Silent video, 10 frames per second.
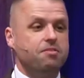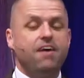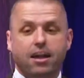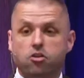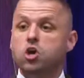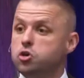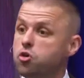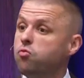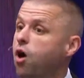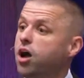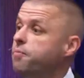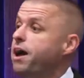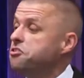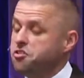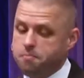In fact, you're wrong
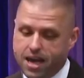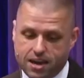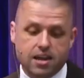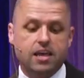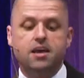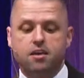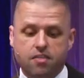about humanity.